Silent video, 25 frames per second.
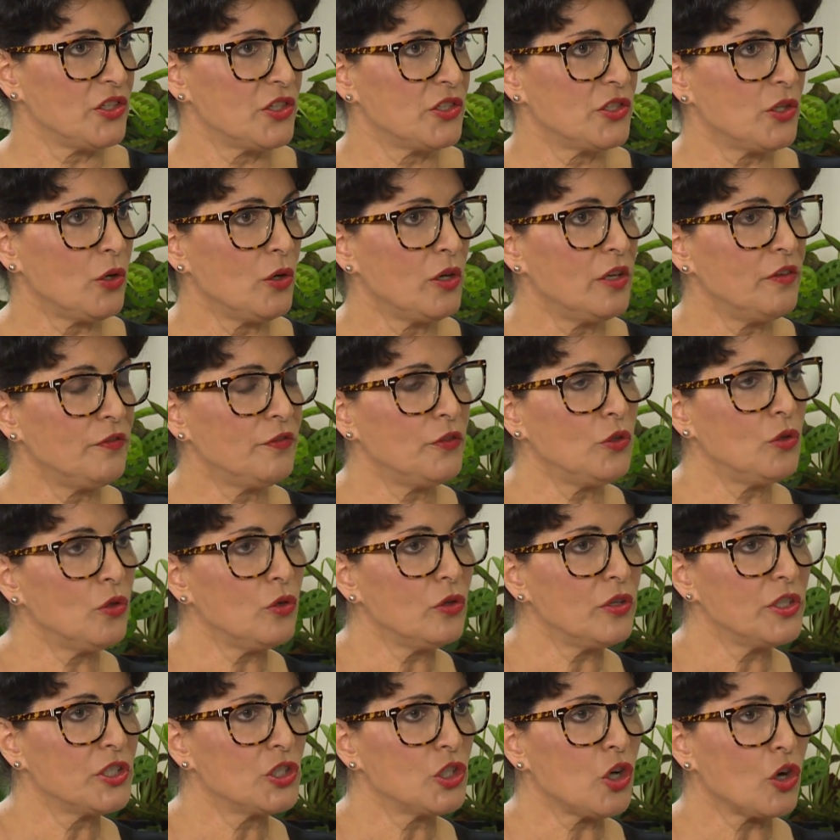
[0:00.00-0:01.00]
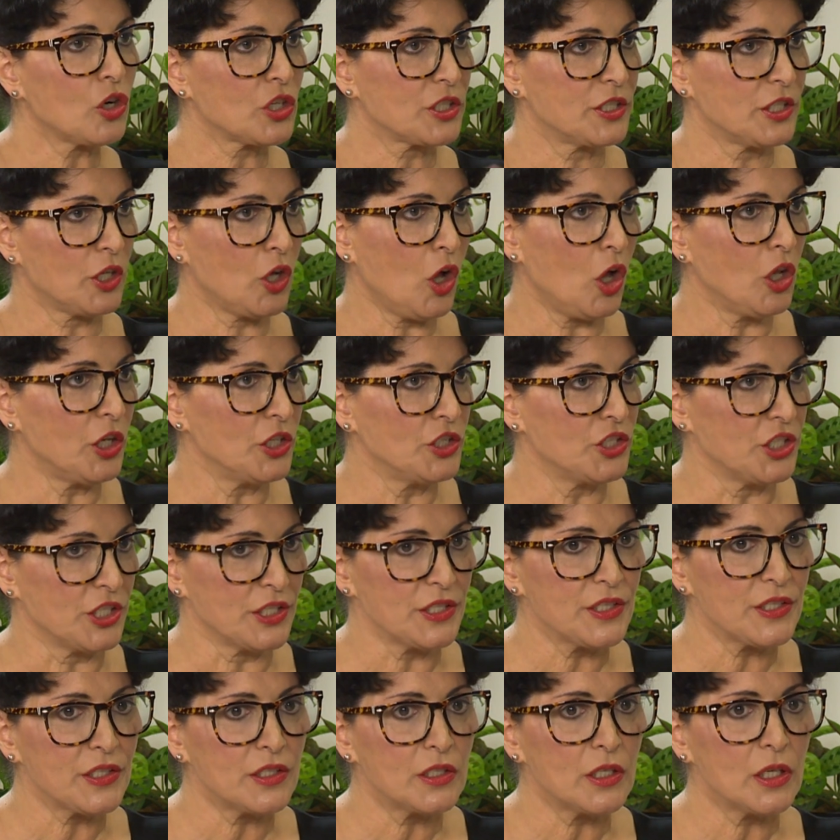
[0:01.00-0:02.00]
So if you're a
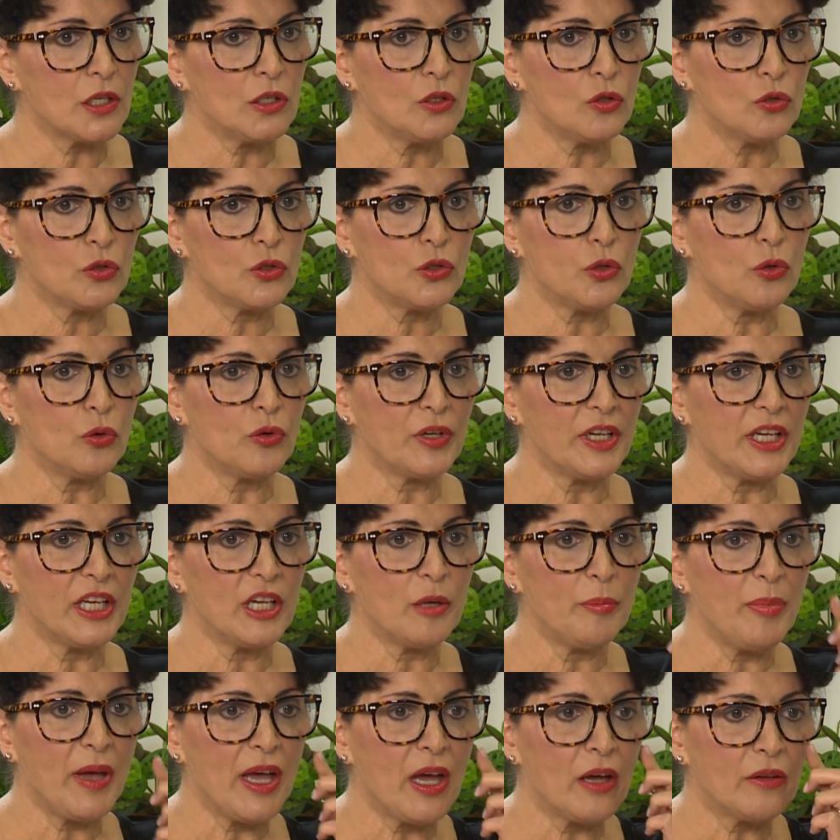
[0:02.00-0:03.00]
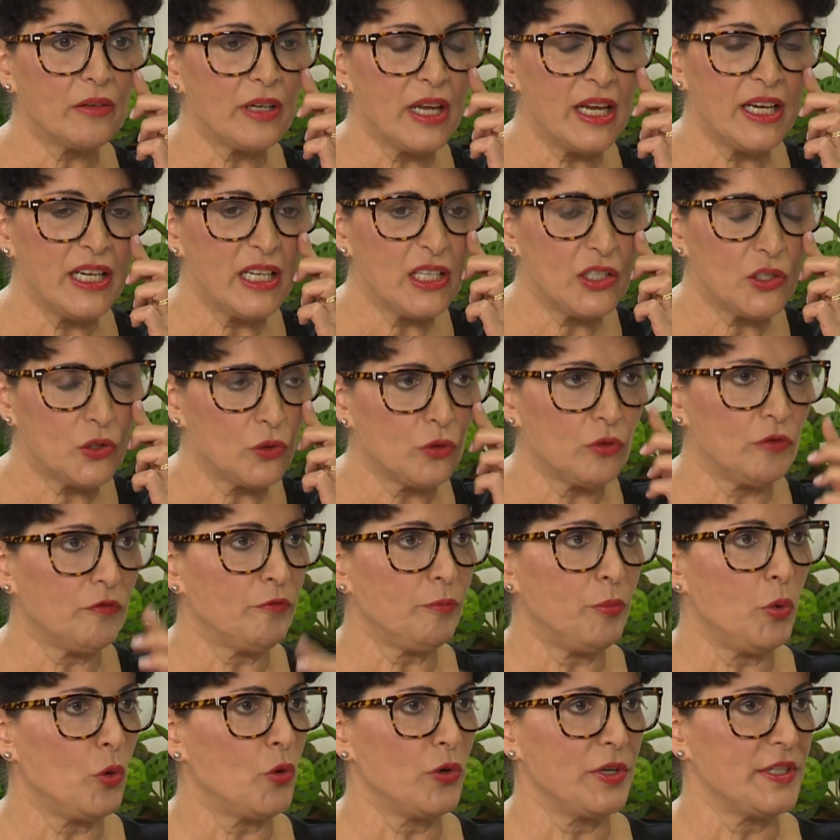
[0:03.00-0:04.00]
toxicologist, you're talking about any sort
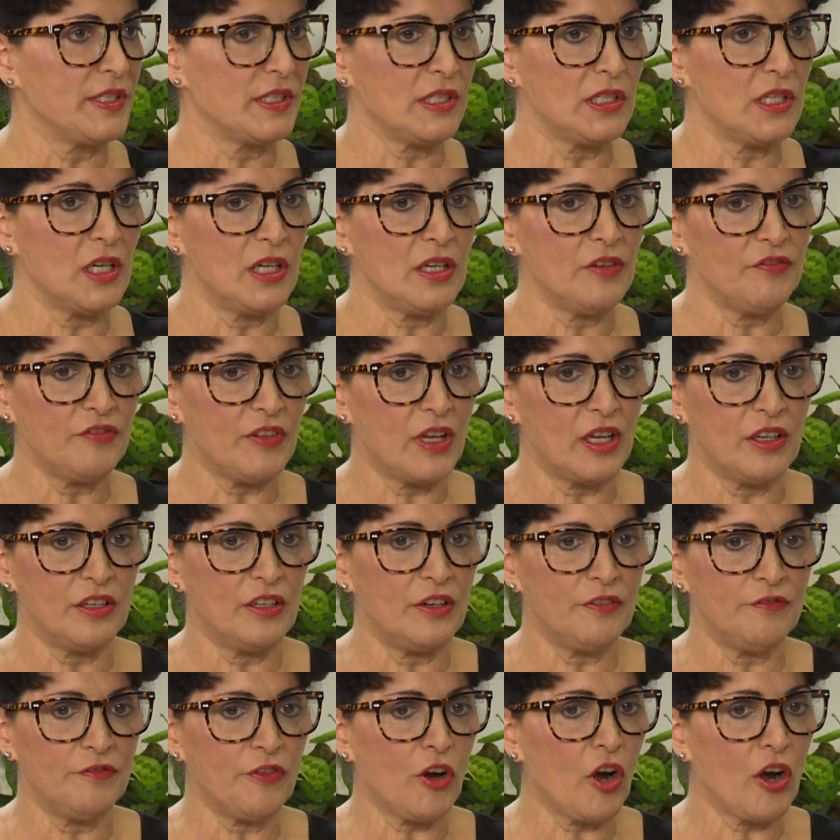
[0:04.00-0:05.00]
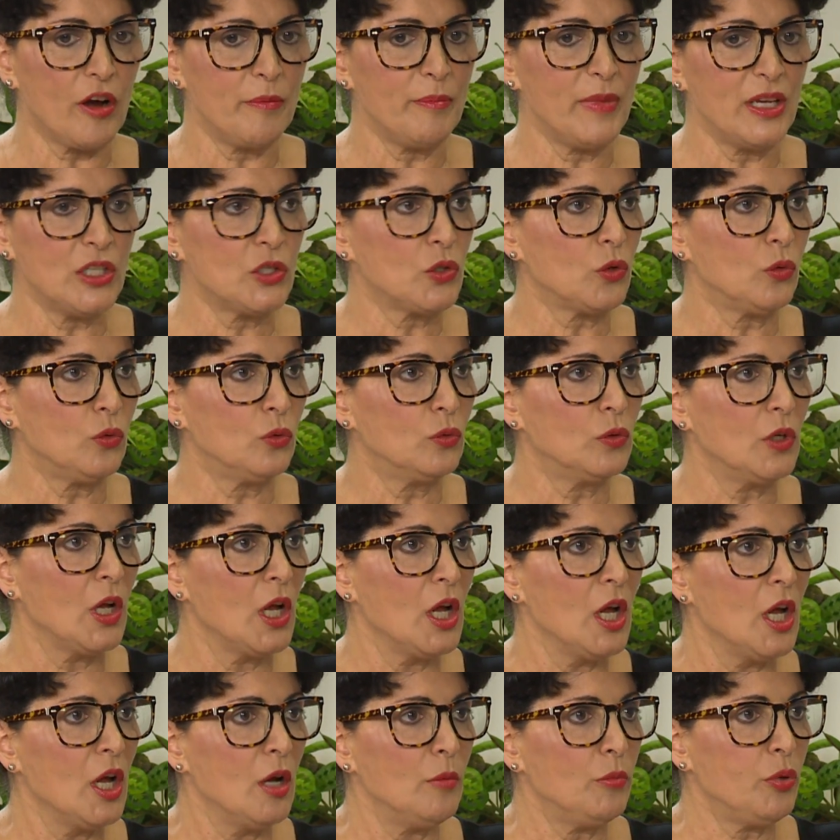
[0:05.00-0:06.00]
of poison, an environmental
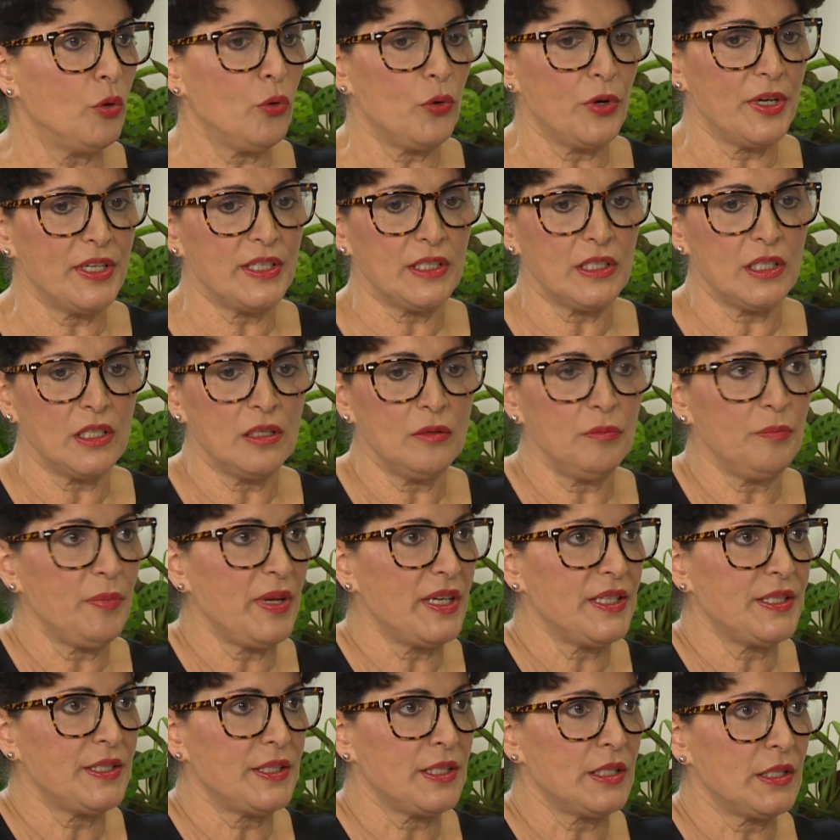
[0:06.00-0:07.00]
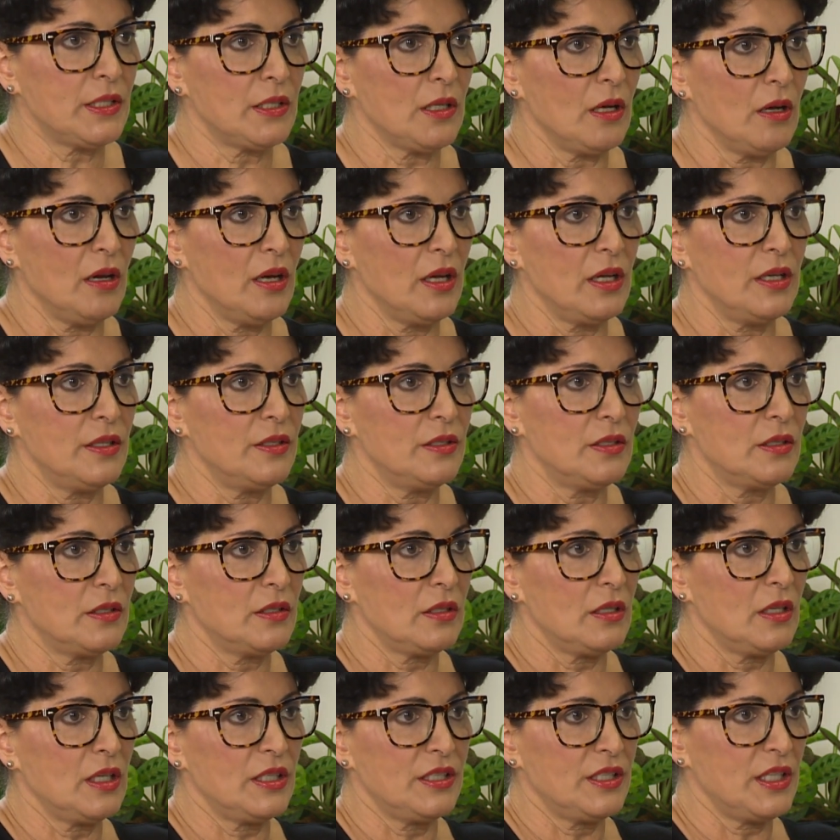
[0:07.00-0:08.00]
poison, pesticides,
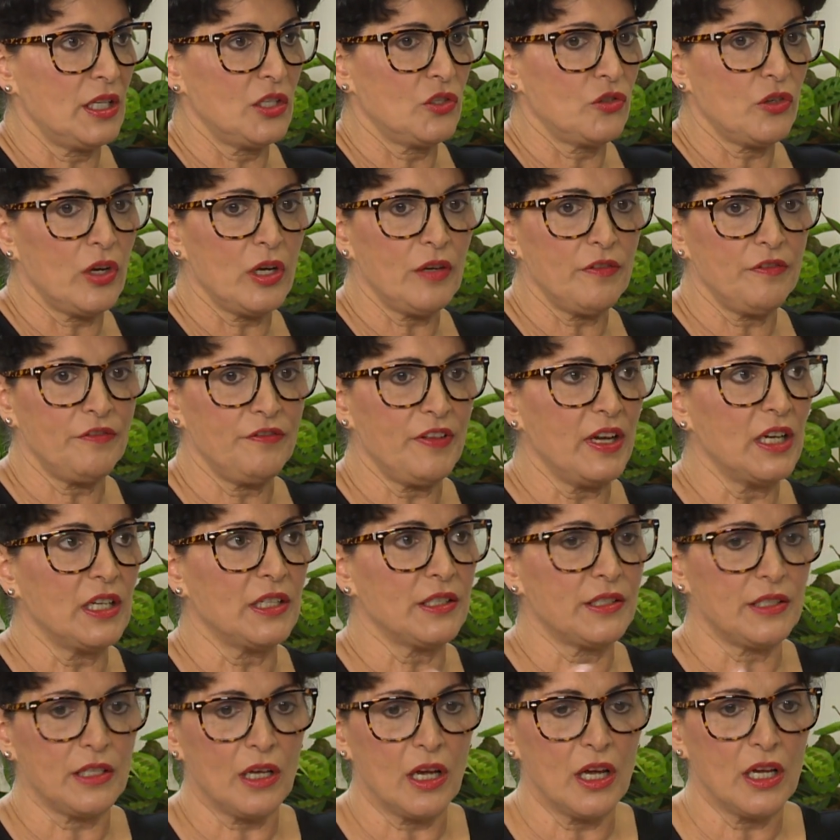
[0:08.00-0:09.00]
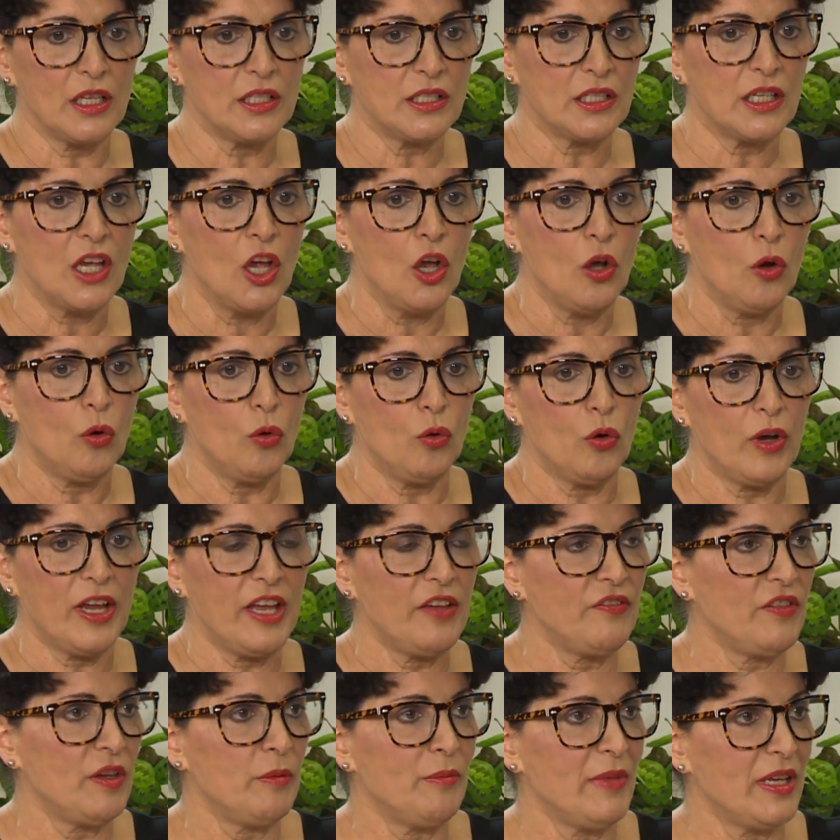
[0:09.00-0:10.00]
etc., fungicides or
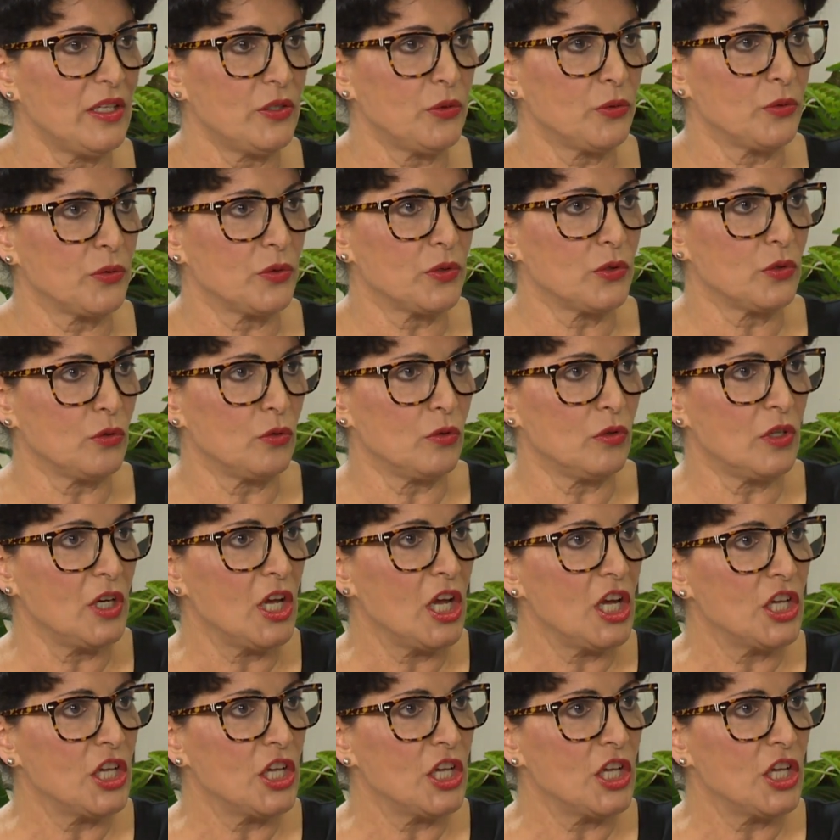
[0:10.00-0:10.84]
heavy metals. So